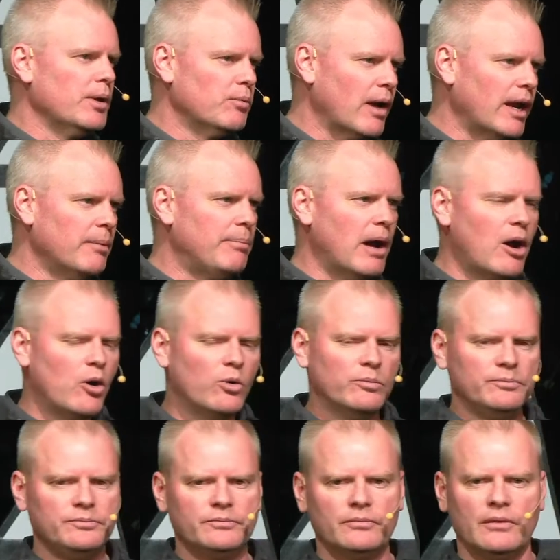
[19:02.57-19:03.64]
read about
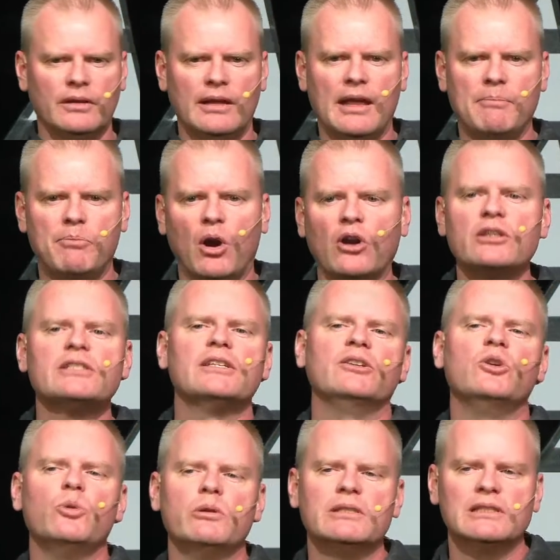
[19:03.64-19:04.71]
a person
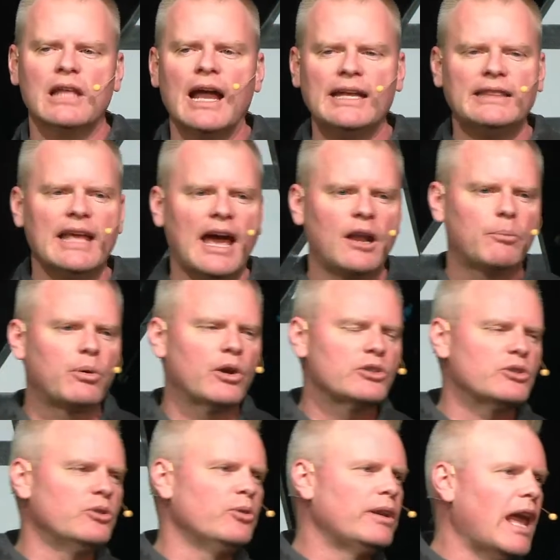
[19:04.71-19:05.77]
who was like that, a
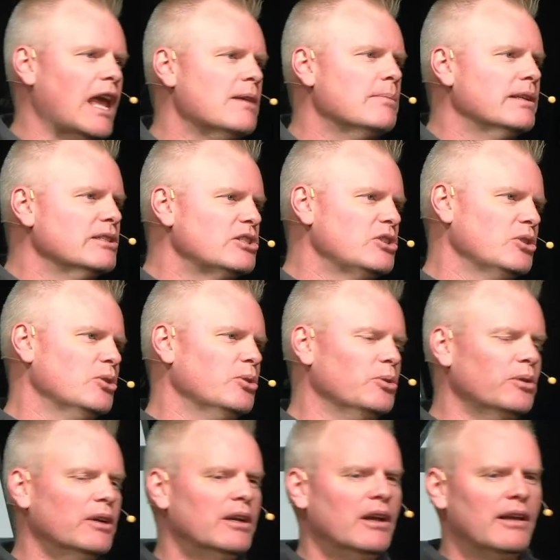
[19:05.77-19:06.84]
person who came into
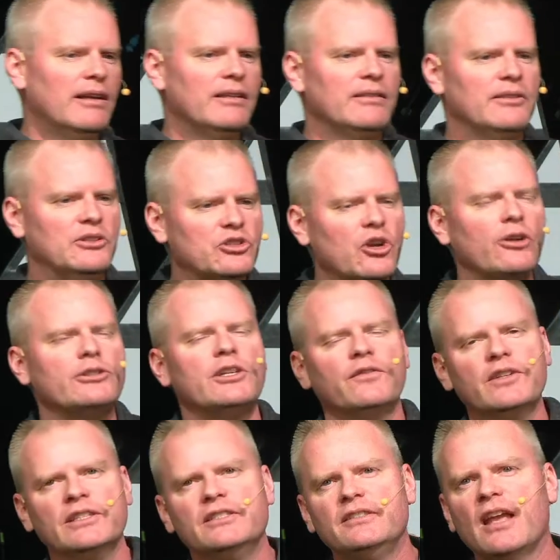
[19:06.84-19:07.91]
the church of
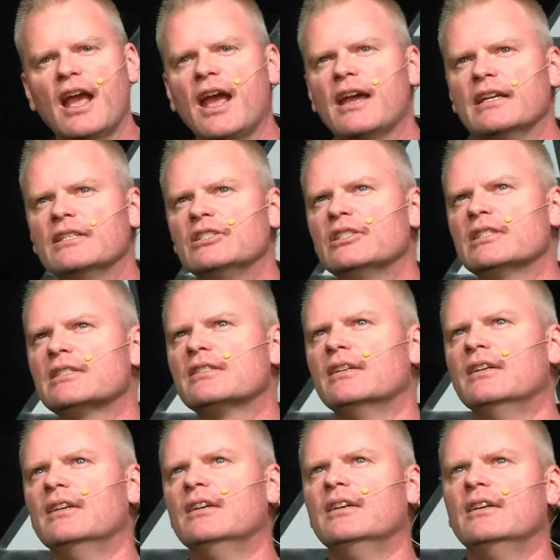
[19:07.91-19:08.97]
his day and just
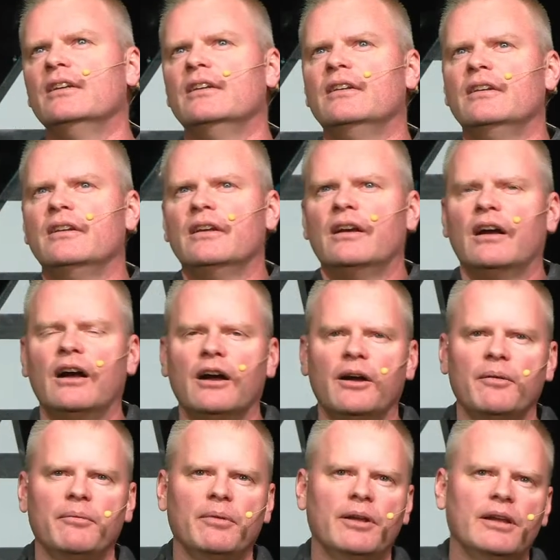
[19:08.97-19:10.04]

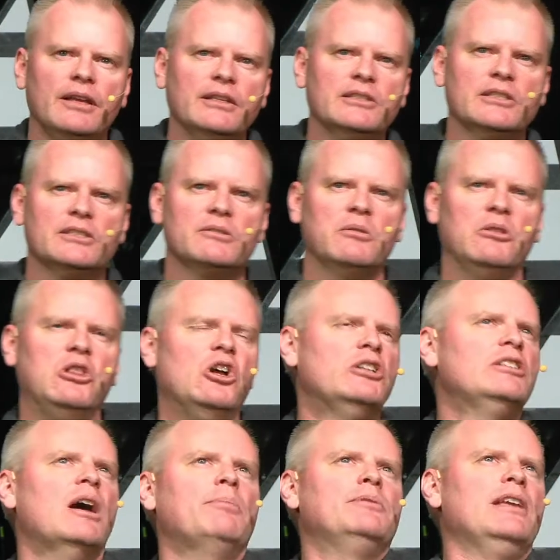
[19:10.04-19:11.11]
um, he just
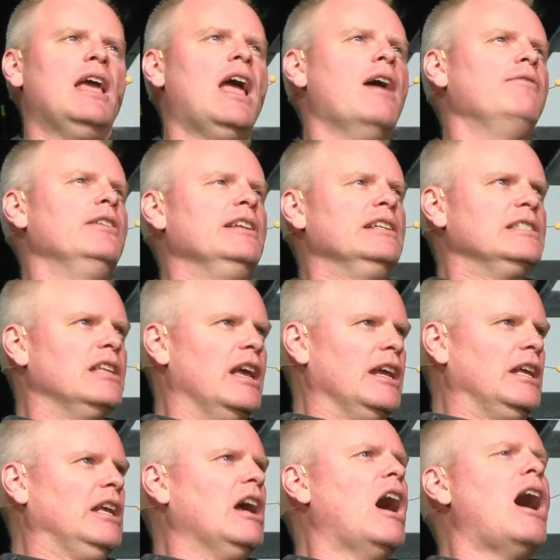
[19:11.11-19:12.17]
looked up to heaven and he's
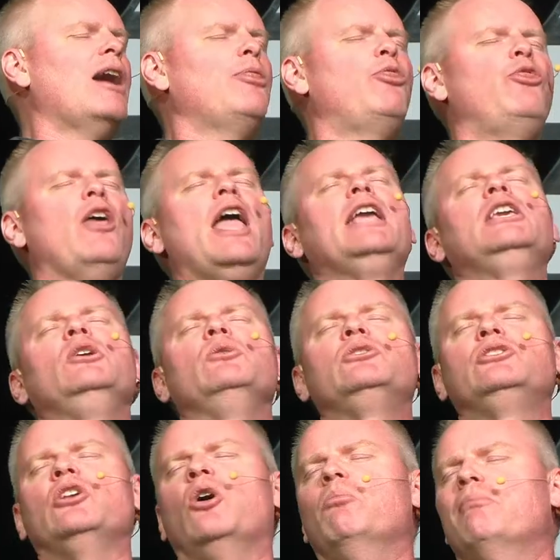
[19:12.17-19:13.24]
like, God, thank you
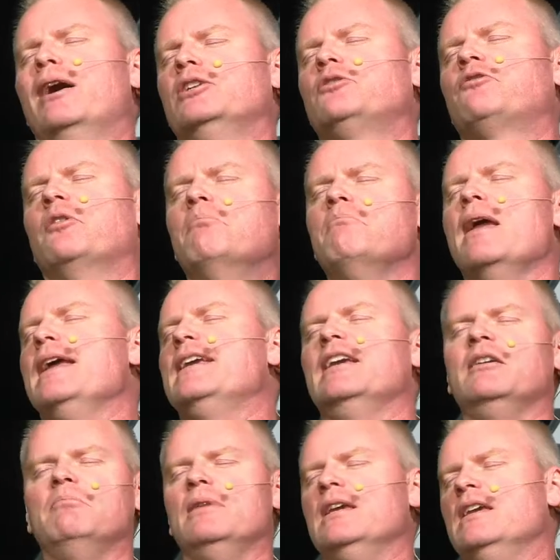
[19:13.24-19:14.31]
so much for
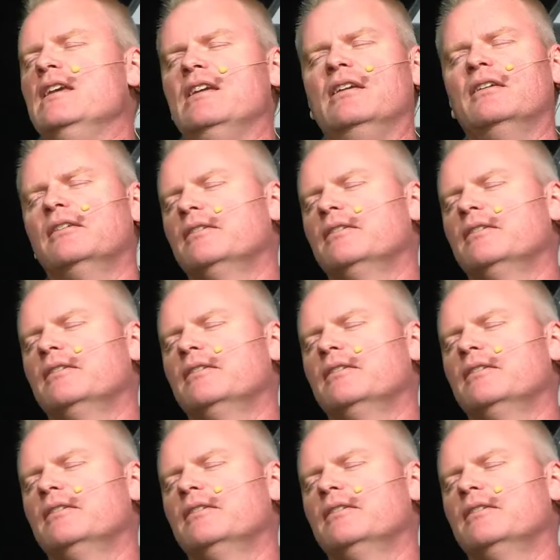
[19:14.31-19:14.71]
making me